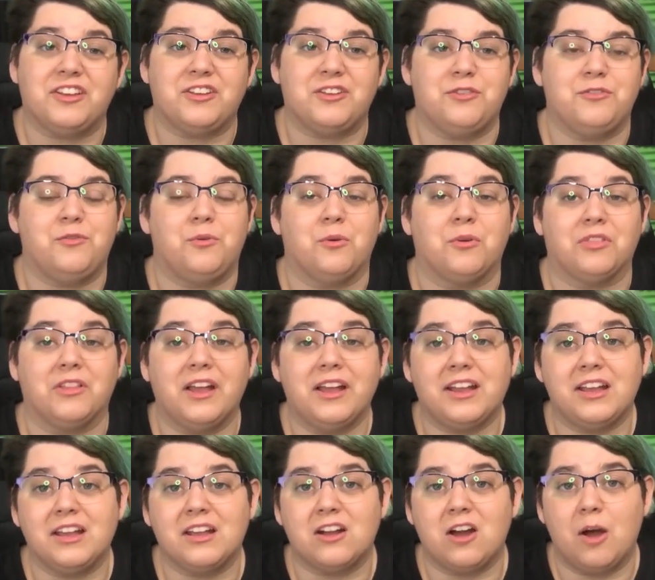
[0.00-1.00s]
Thank you for
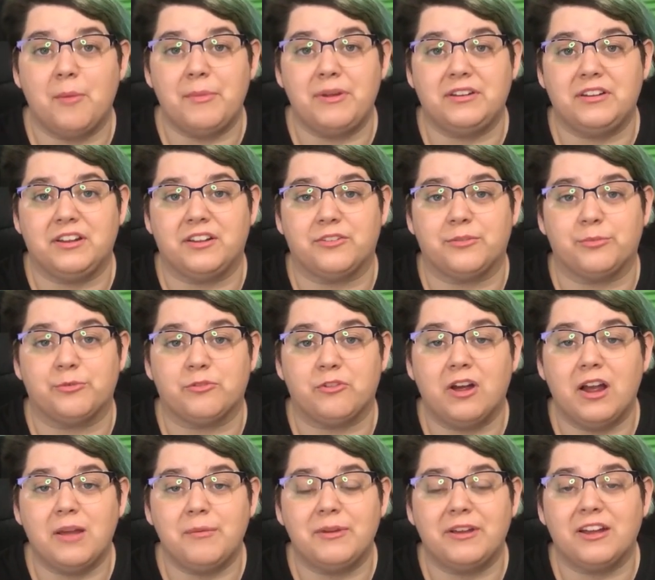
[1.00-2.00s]
liking, commenting,
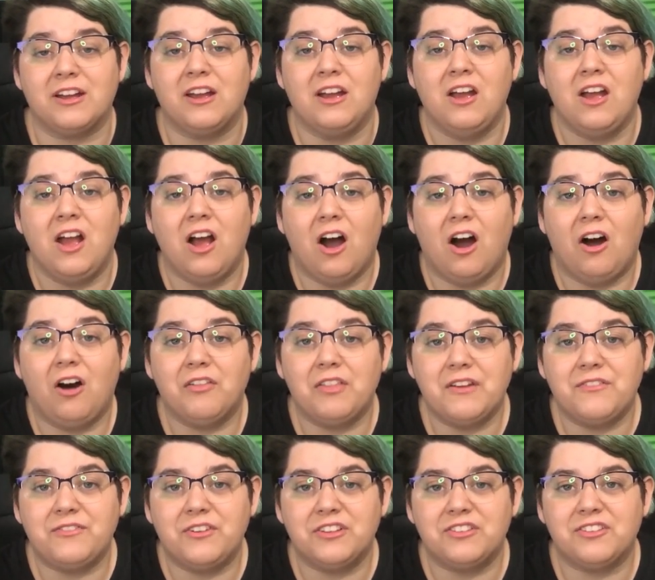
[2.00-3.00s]
subscribing, all
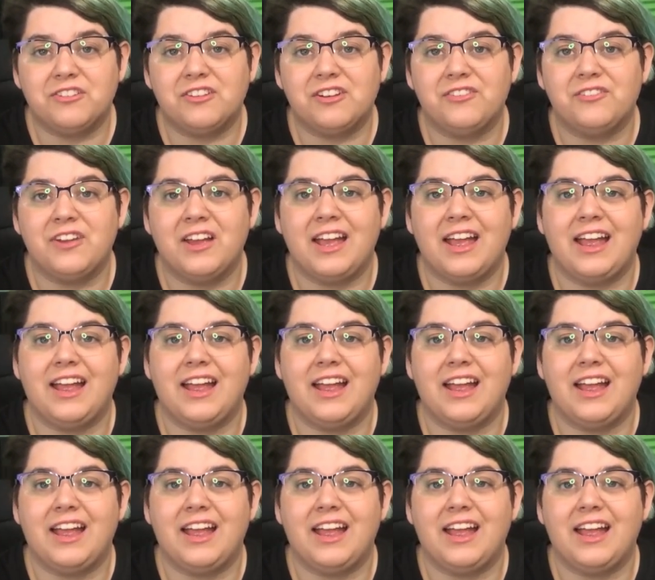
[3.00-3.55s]
that fun stuff.